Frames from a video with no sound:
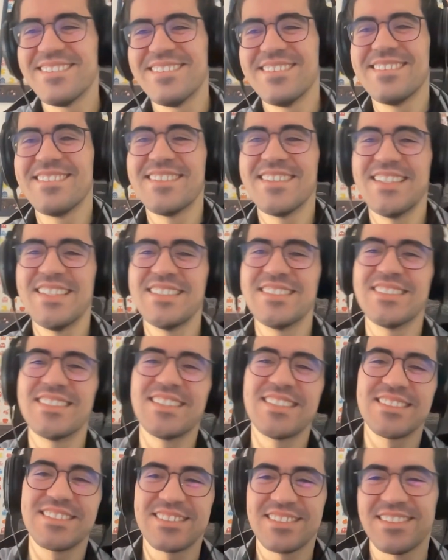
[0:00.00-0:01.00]
Yes,
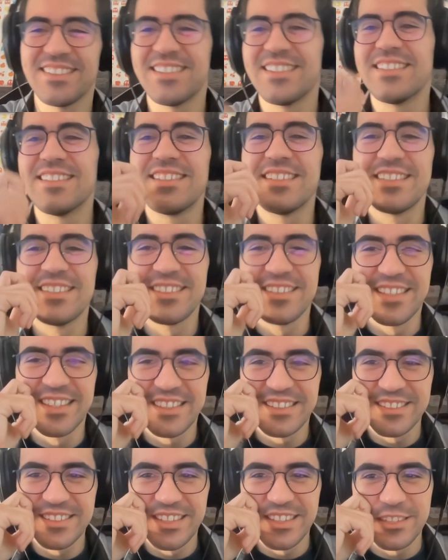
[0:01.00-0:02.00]
yes, and
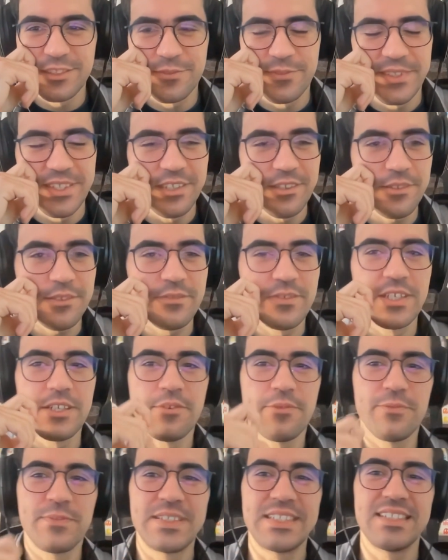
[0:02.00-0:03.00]
that's very
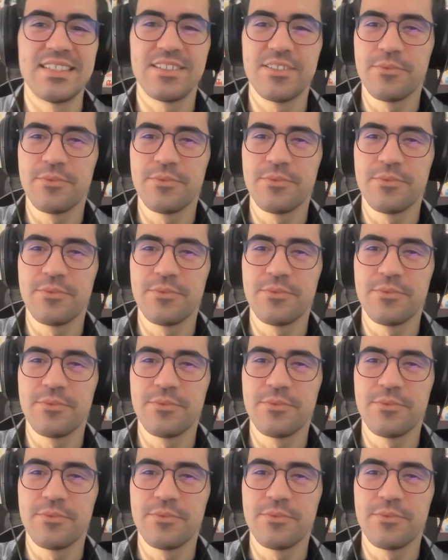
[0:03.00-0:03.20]
fun